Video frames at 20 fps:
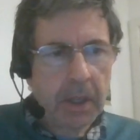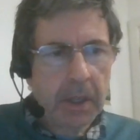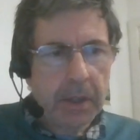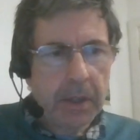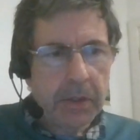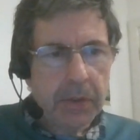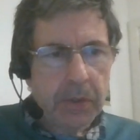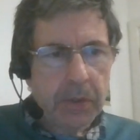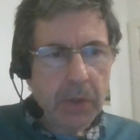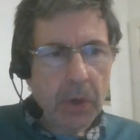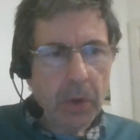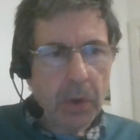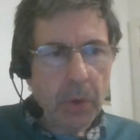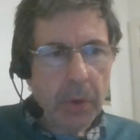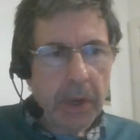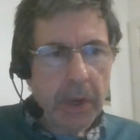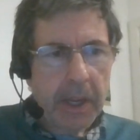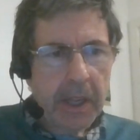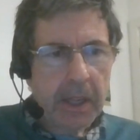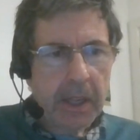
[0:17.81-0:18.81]
So
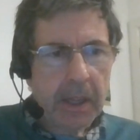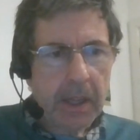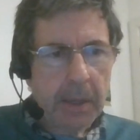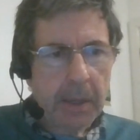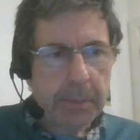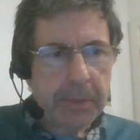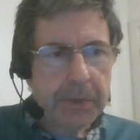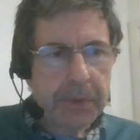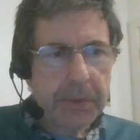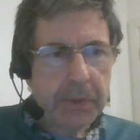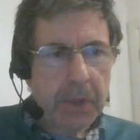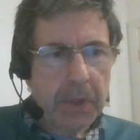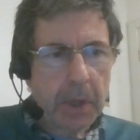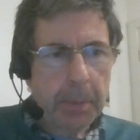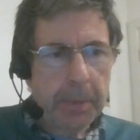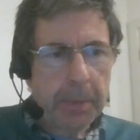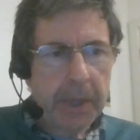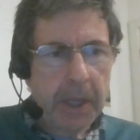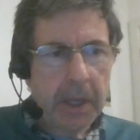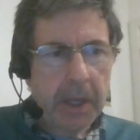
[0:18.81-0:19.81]
Eclipse
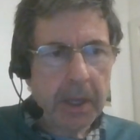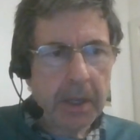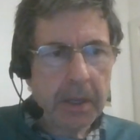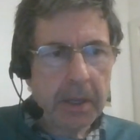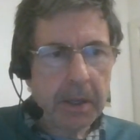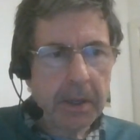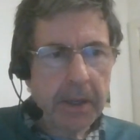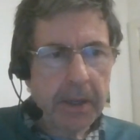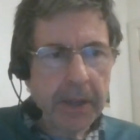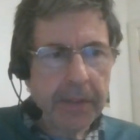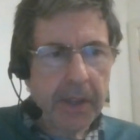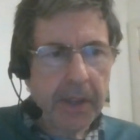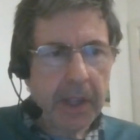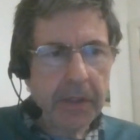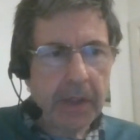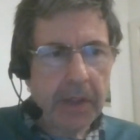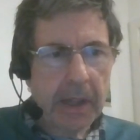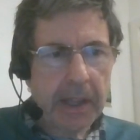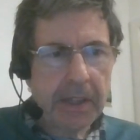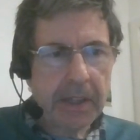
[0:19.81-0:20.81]
appeared I think in the
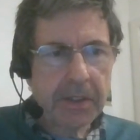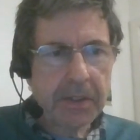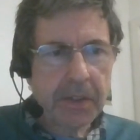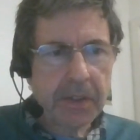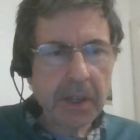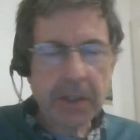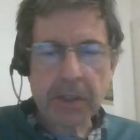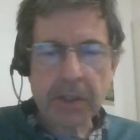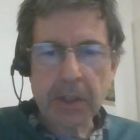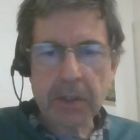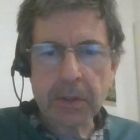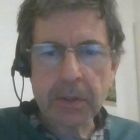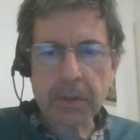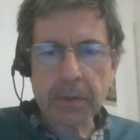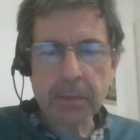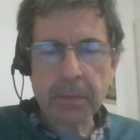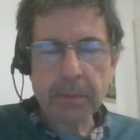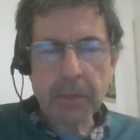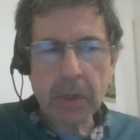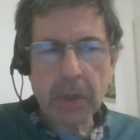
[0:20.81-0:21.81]
late 60s,
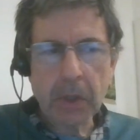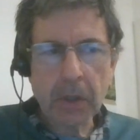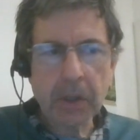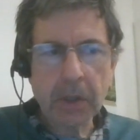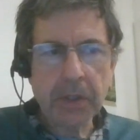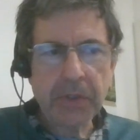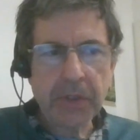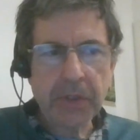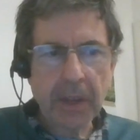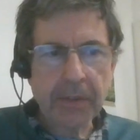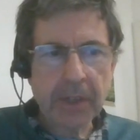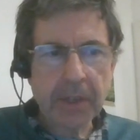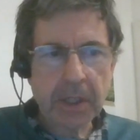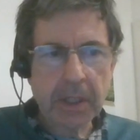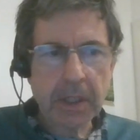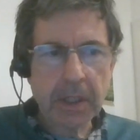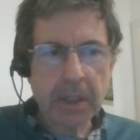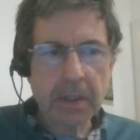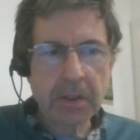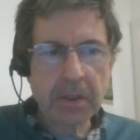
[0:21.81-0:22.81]
early
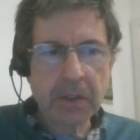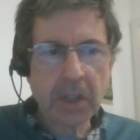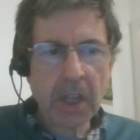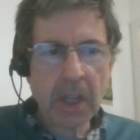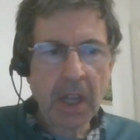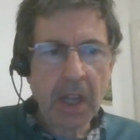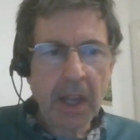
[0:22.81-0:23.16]
70s,